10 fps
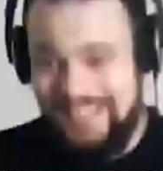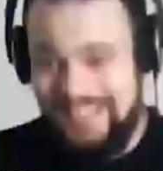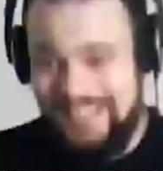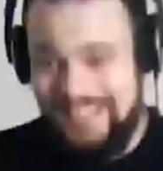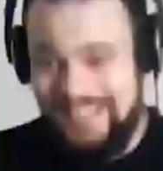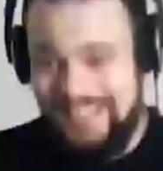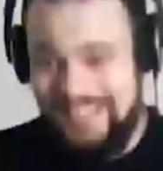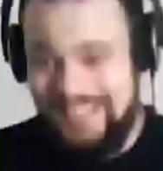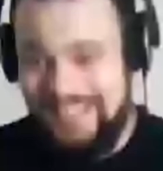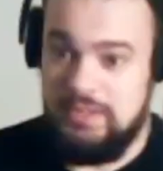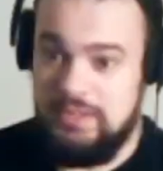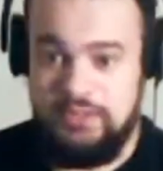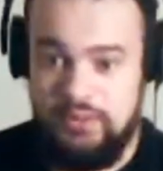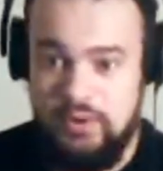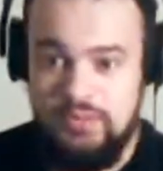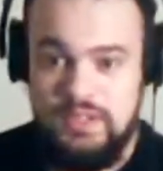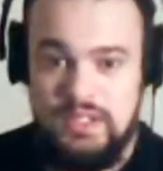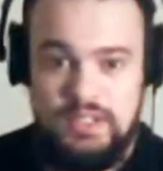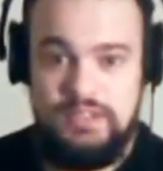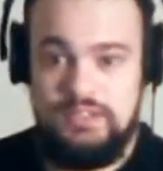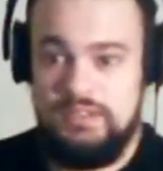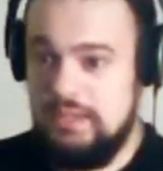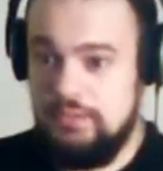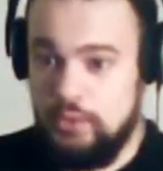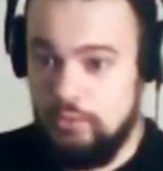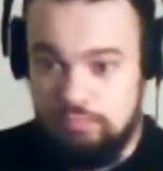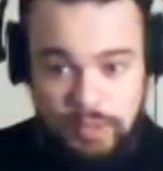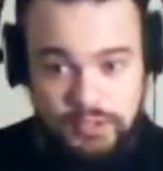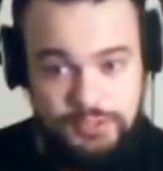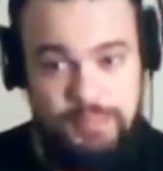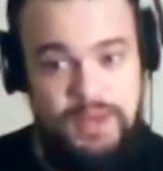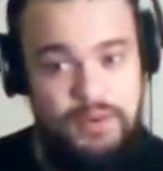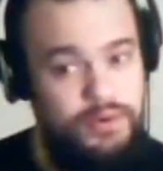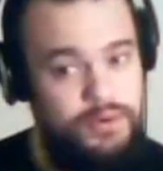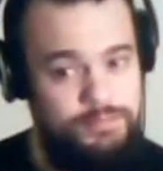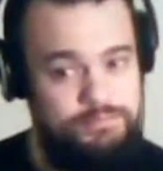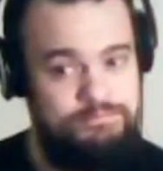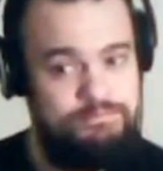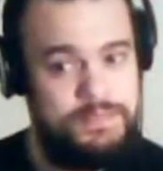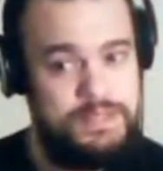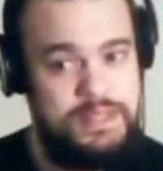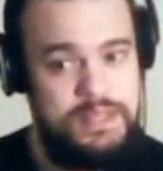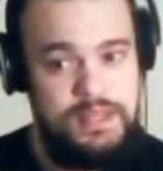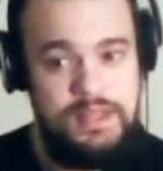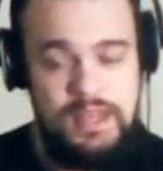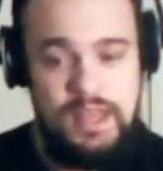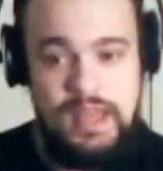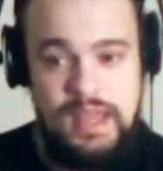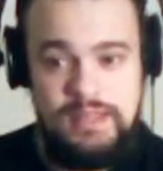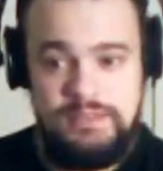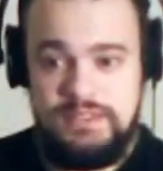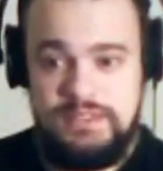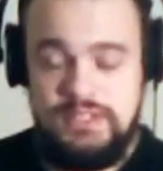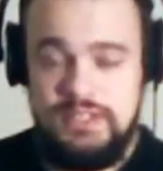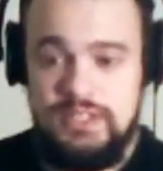the ghouls really came into their own. They were much better. And